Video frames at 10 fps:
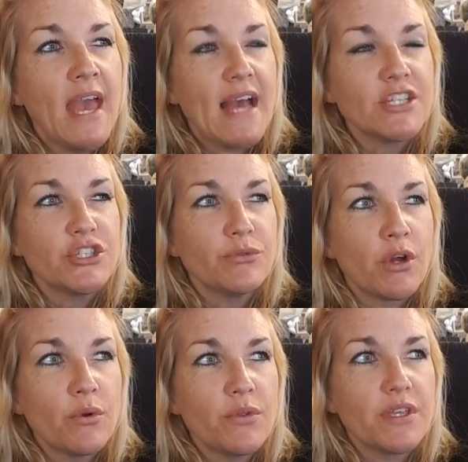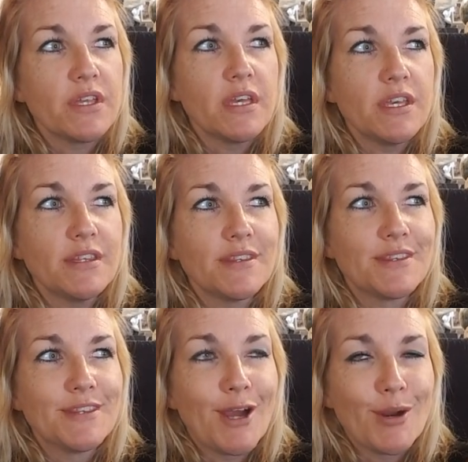as you know, that
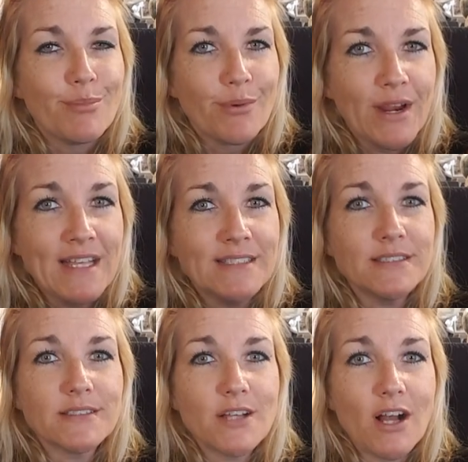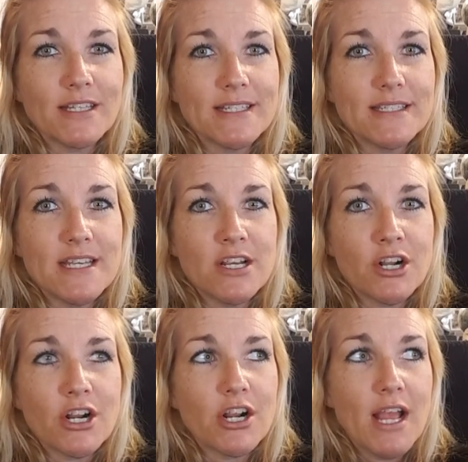our brains got the
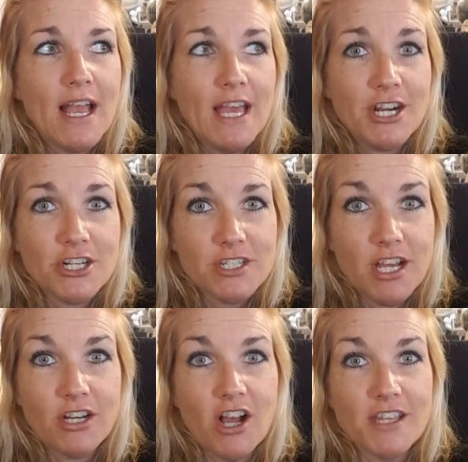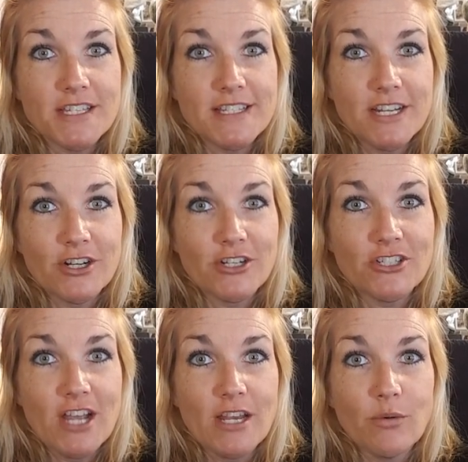stinger and our sun got the stinger in
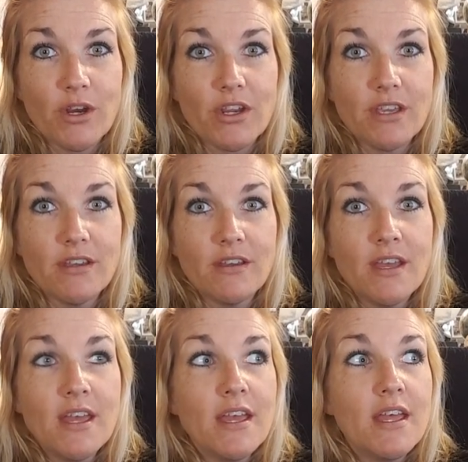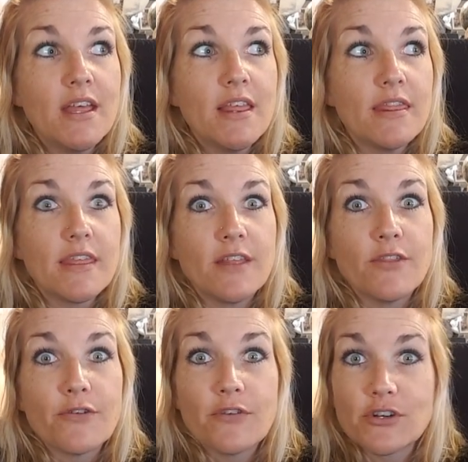January. Then
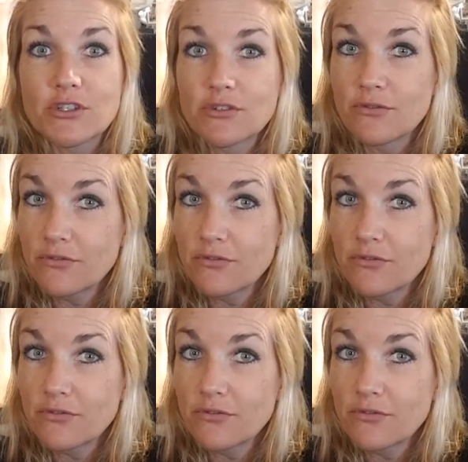the 1st of